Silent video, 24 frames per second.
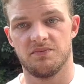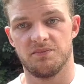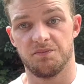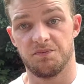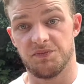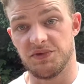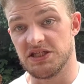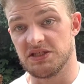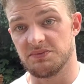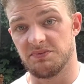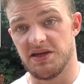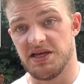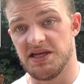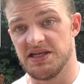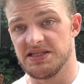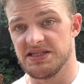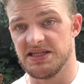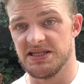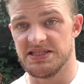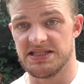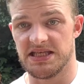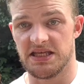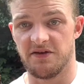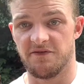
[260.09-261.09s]
This means
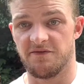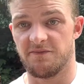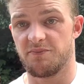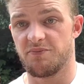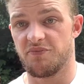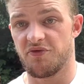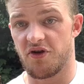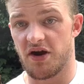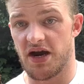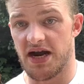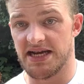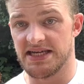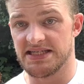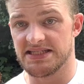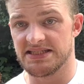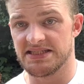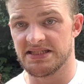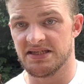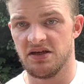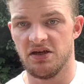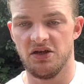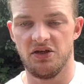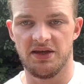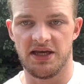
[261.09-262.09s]
instead of price,
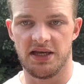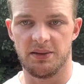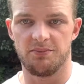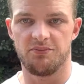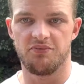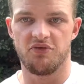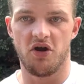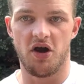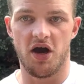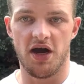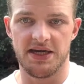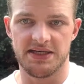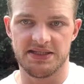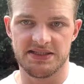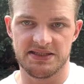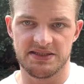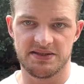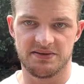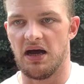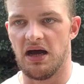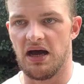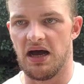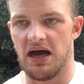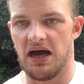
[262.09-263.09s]
you get price.
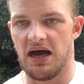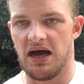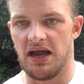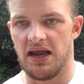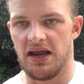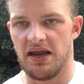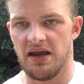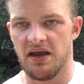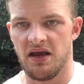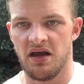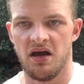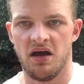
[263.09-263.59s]
I.